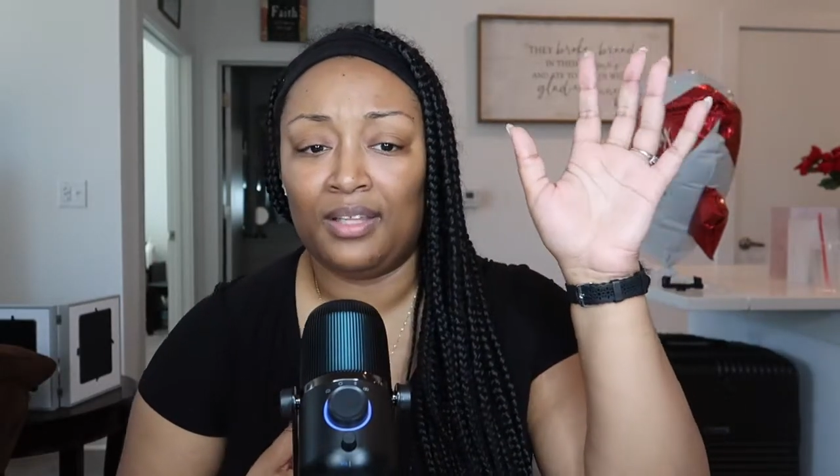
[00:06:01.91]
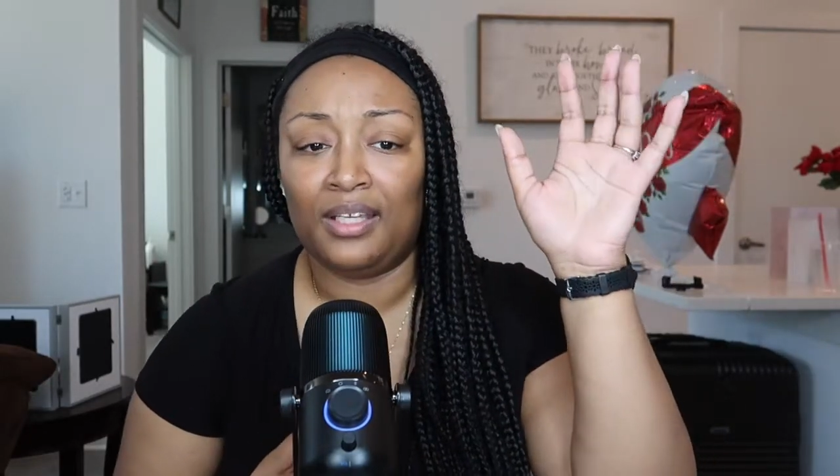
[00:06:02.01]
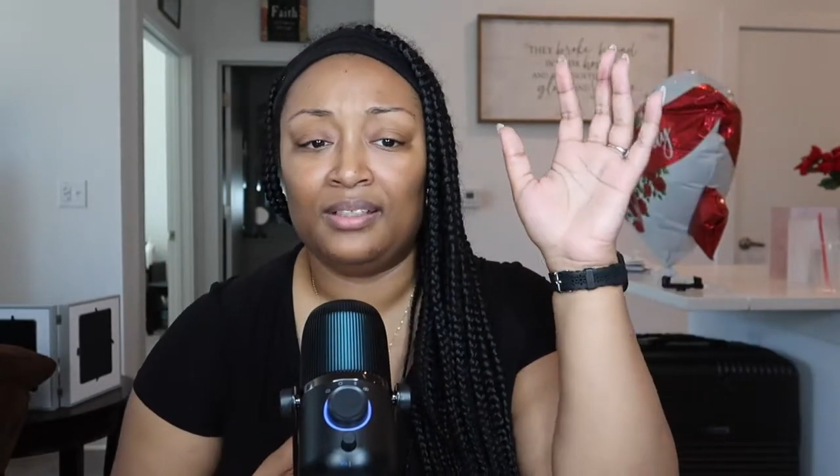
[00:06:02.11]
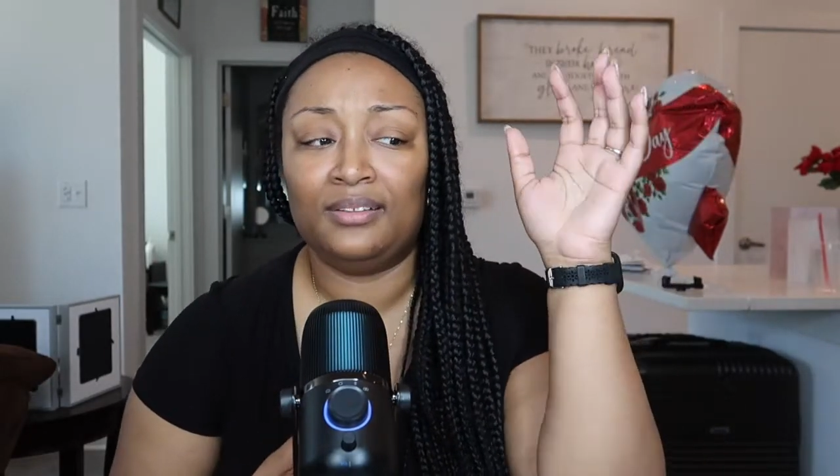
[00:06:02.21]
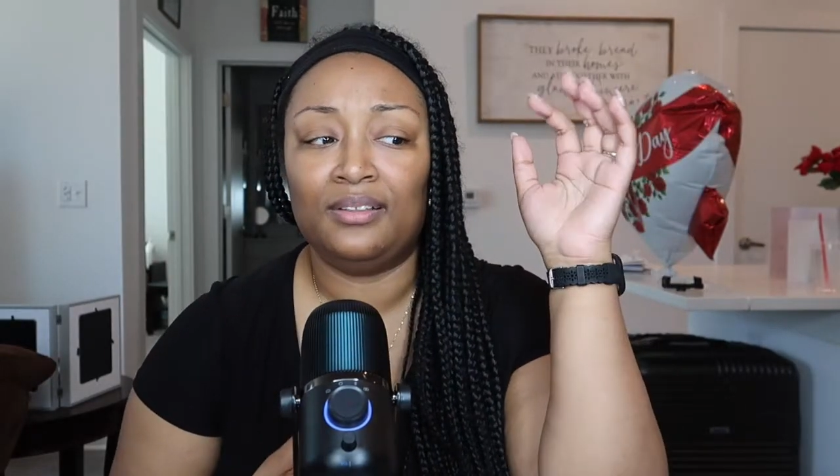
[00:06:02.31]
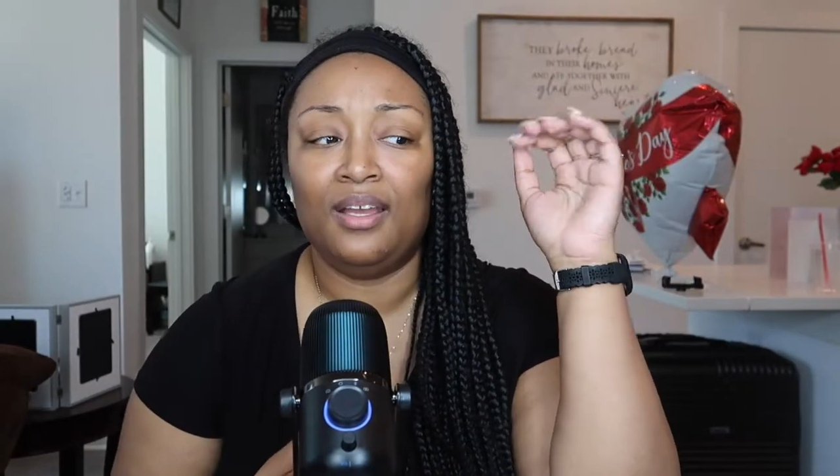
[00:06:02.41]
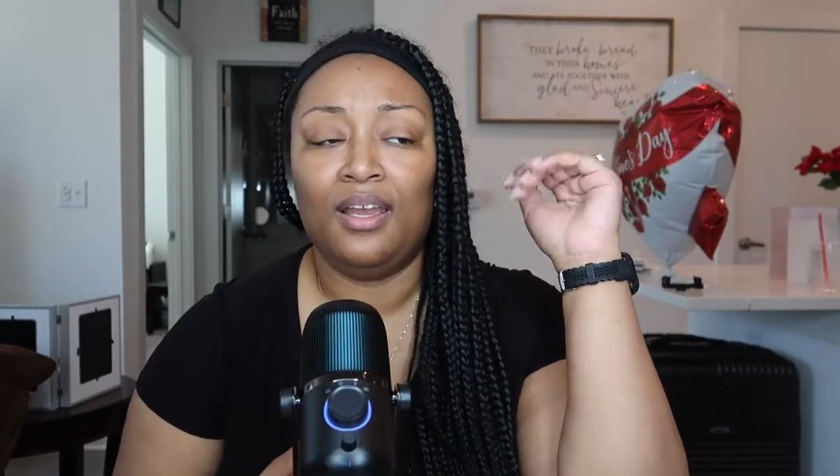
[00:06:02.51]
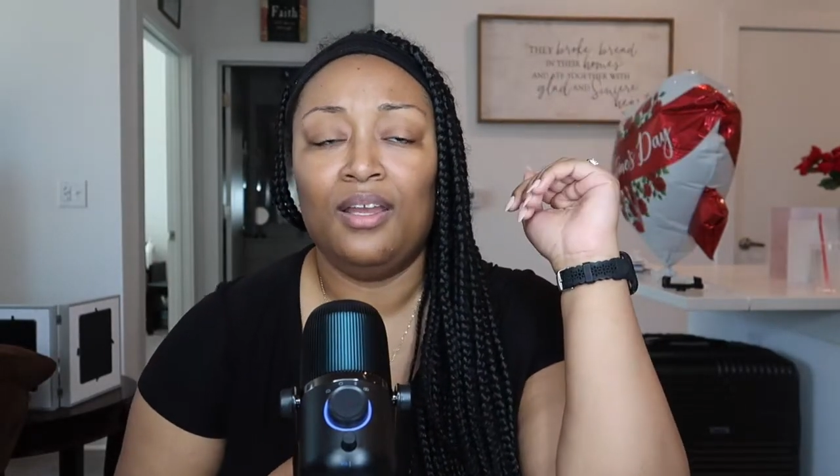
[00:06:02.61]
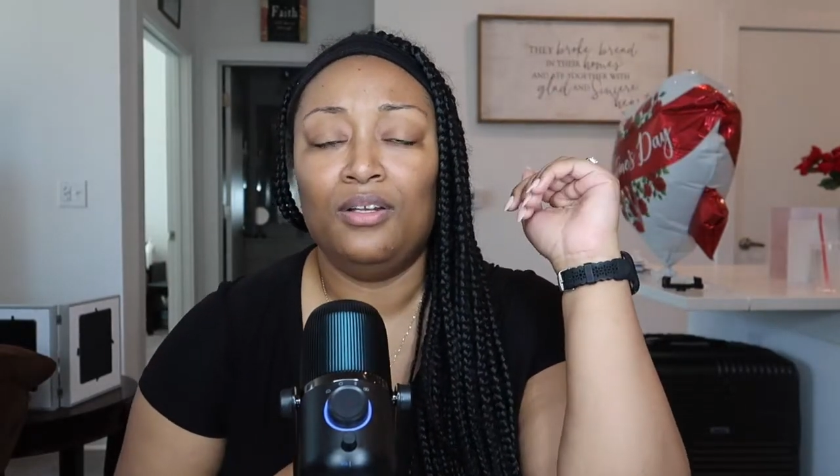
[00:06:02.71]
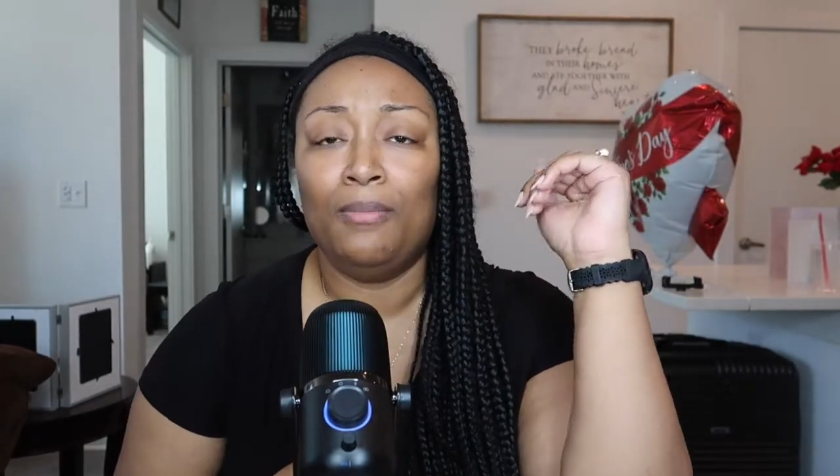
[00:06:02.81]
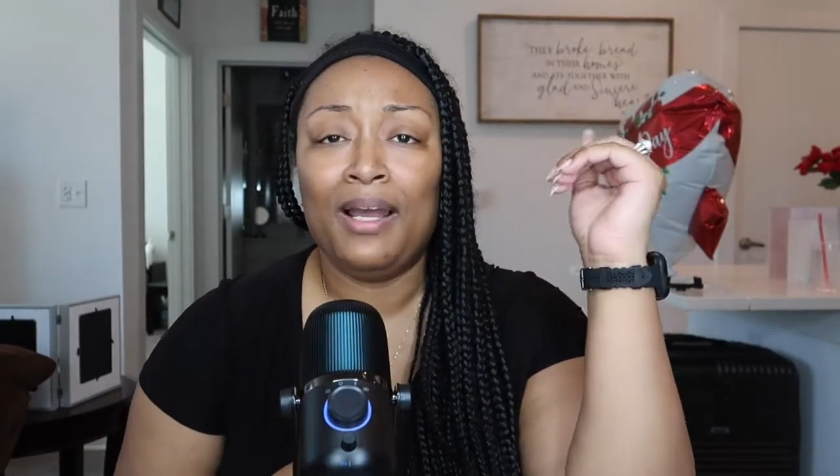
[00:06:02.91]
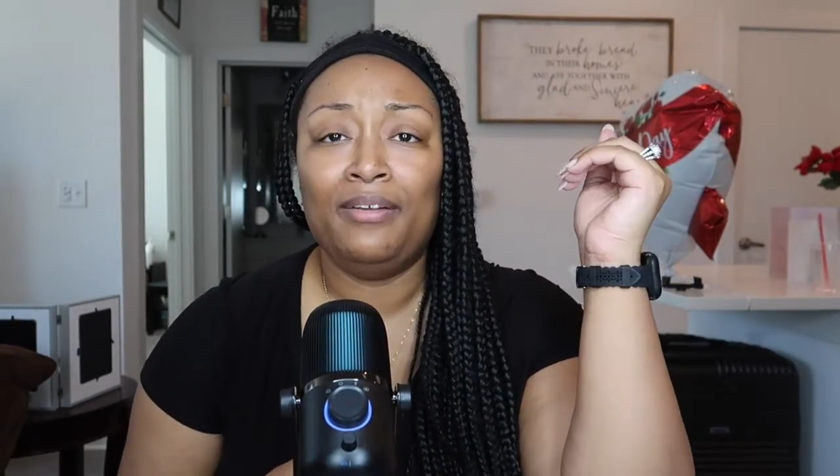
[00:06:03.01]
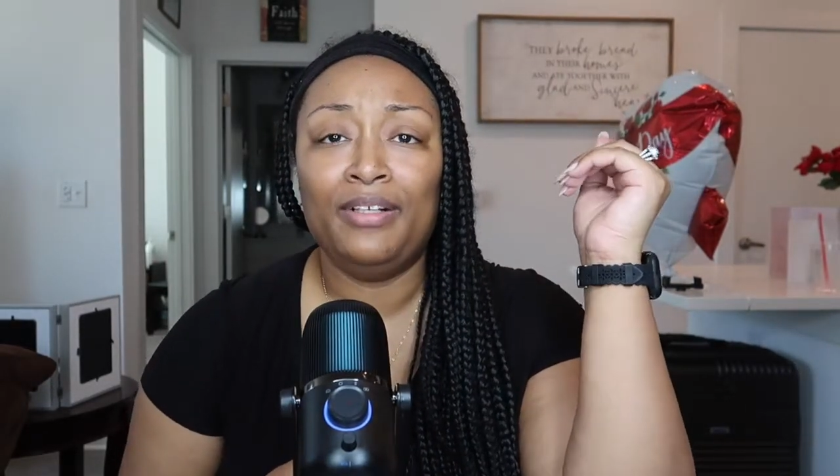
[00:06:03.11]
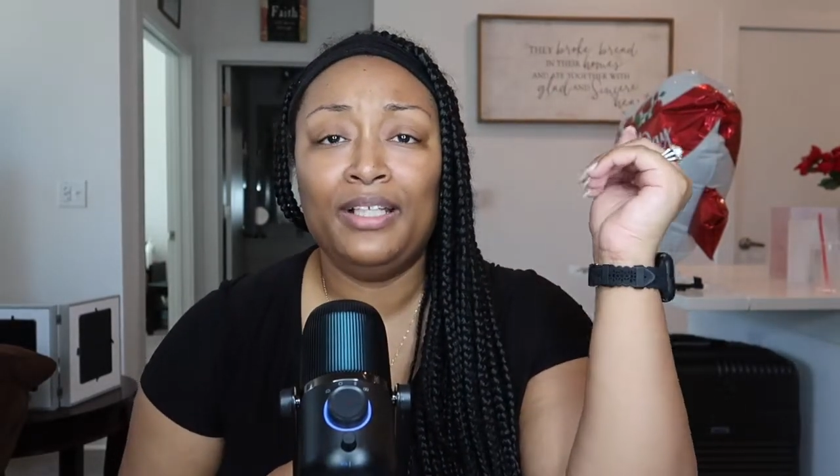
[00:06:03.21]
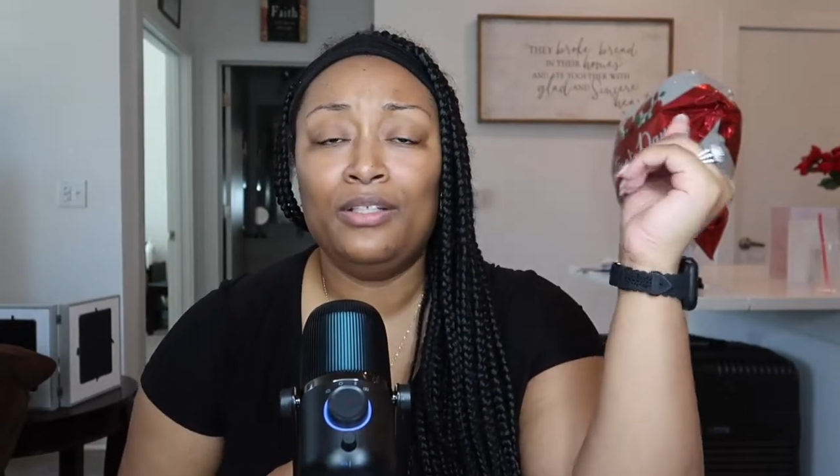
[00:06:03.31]
this. Nobody
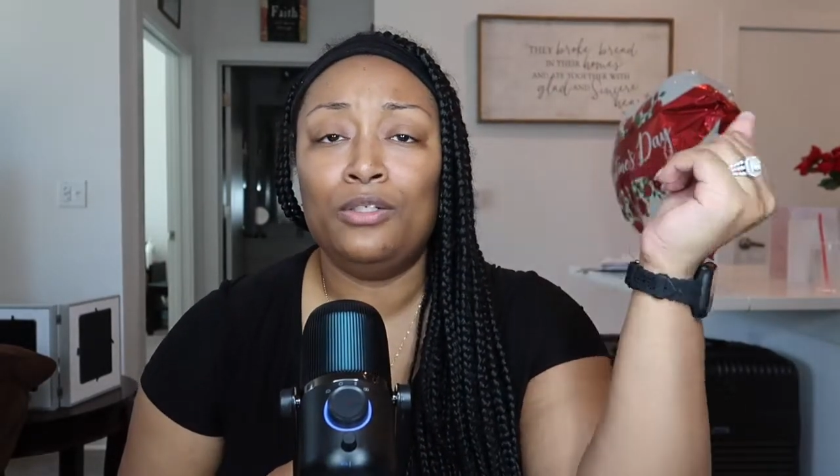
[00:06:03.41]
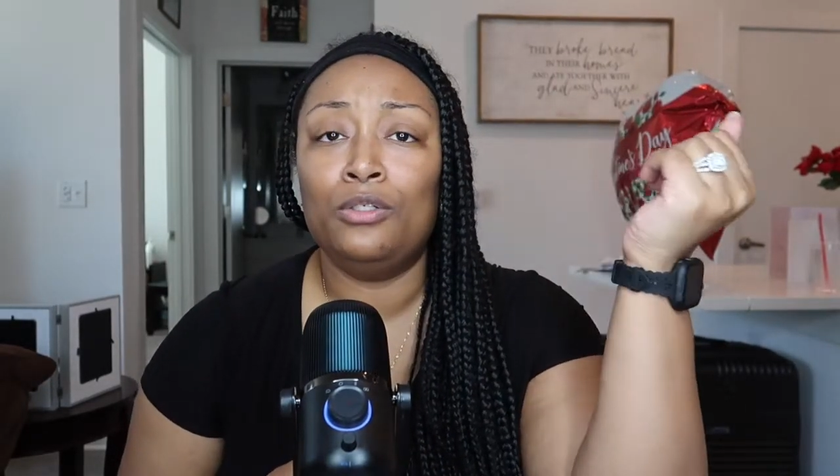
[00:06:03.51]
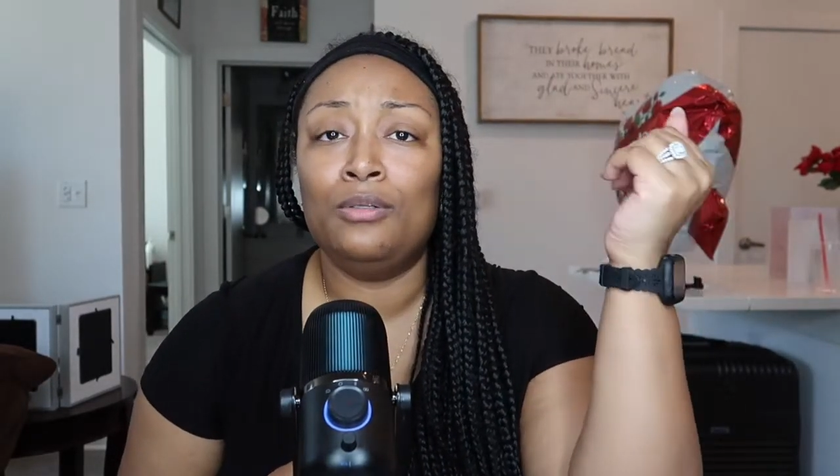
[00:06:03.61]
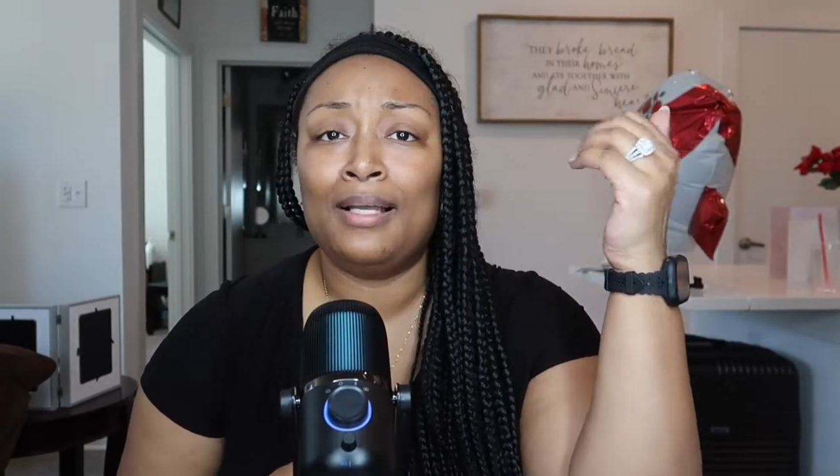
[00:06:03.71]
really knew.